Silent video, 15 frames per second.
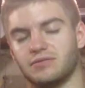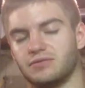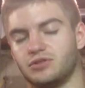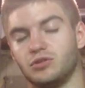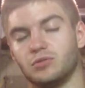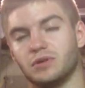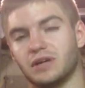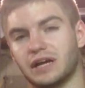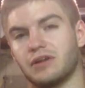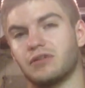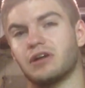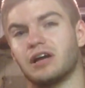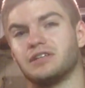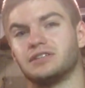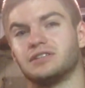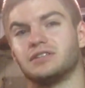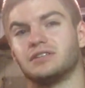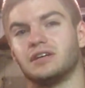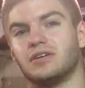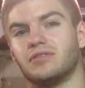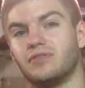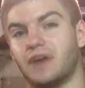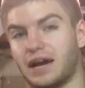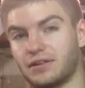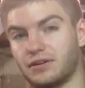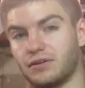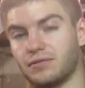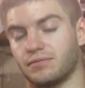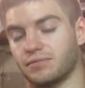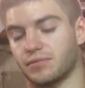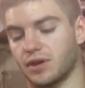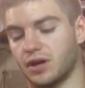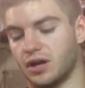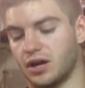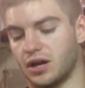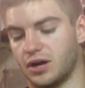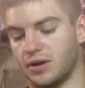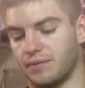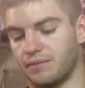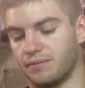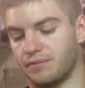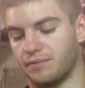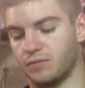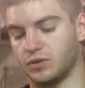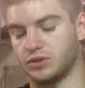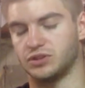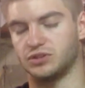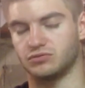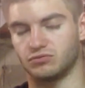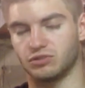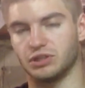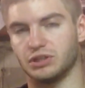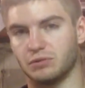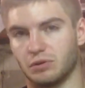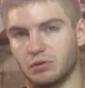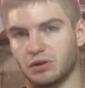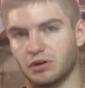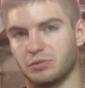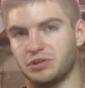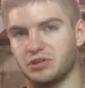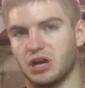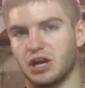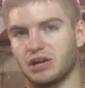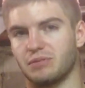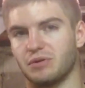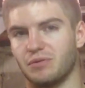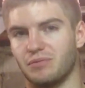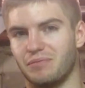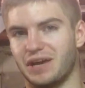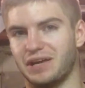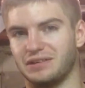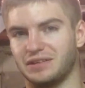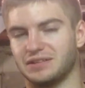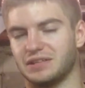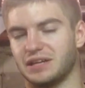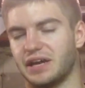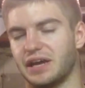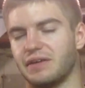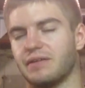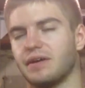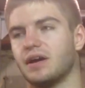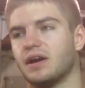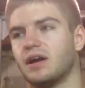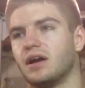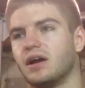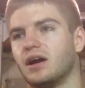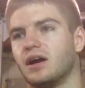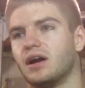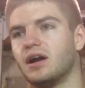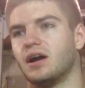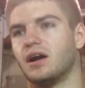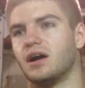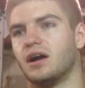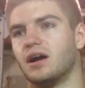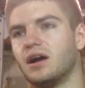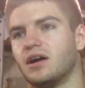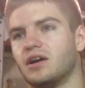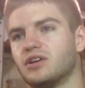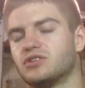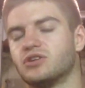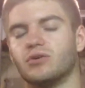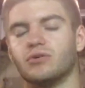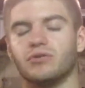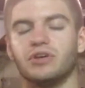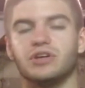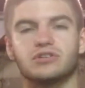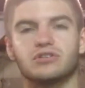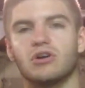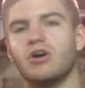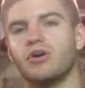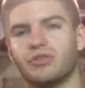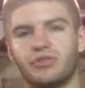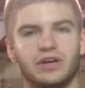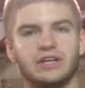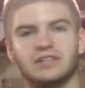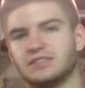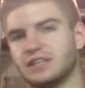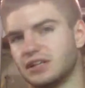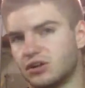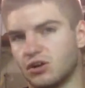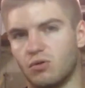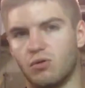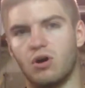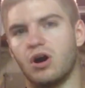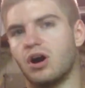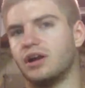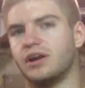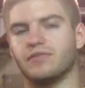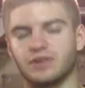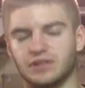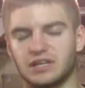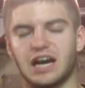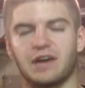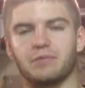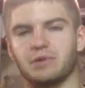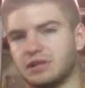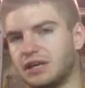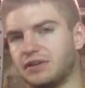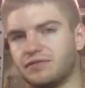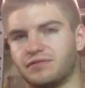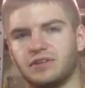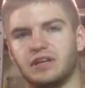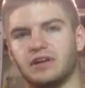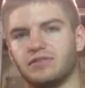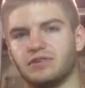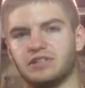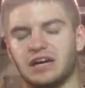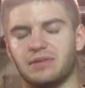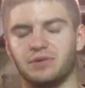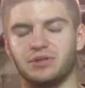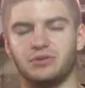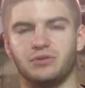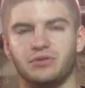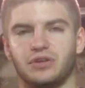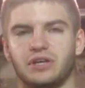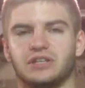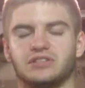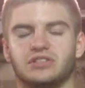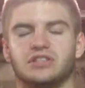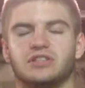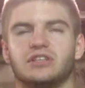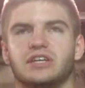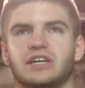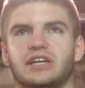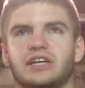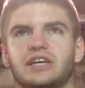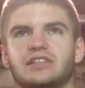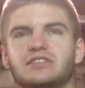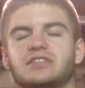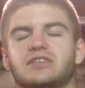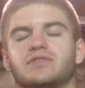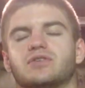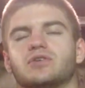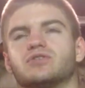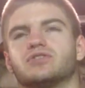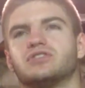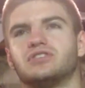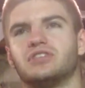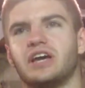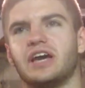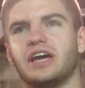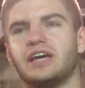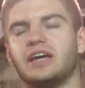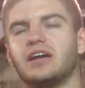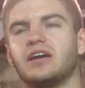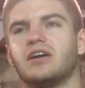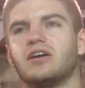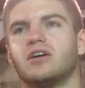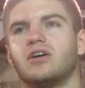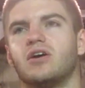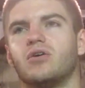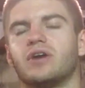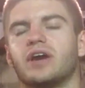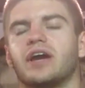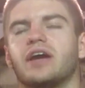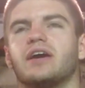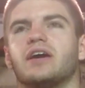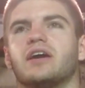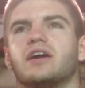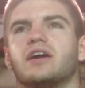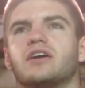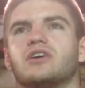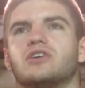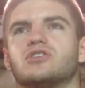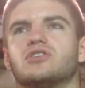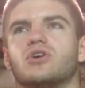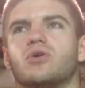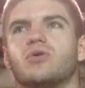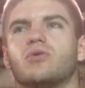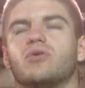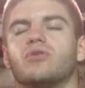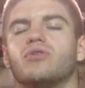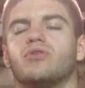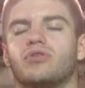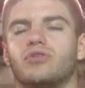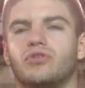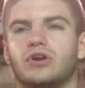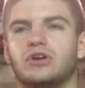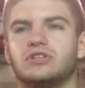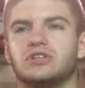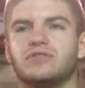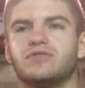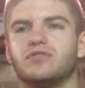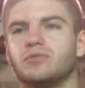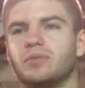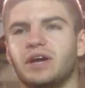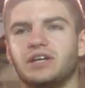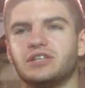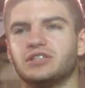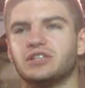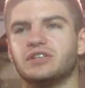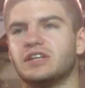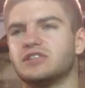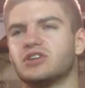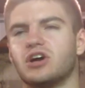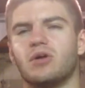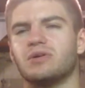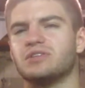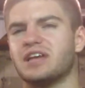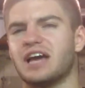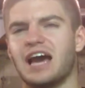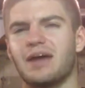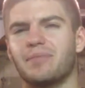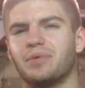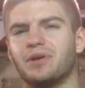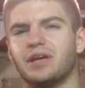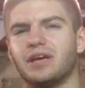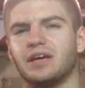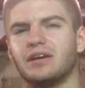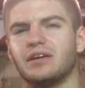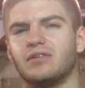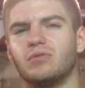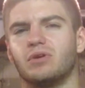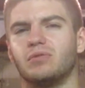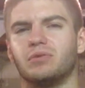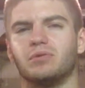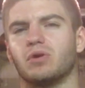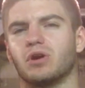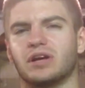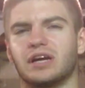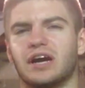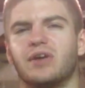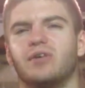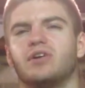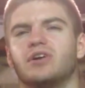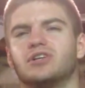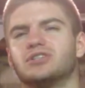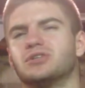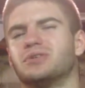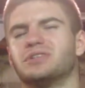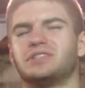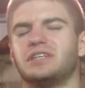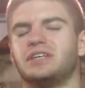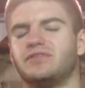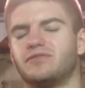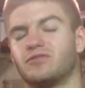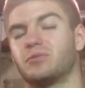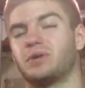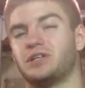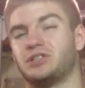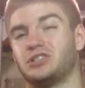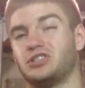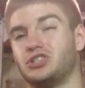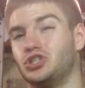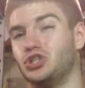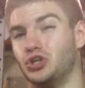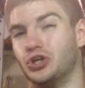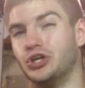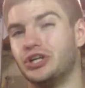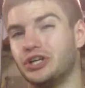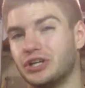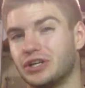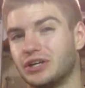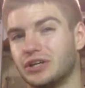tumor necrotizing factor, which is really what we're going to be talking about mainly today. So these are all things that go on every time we lift and every time we do things, and it's difficult to say, okay, so there's inflammation that's always happening when we work out, so isn't inflammation good?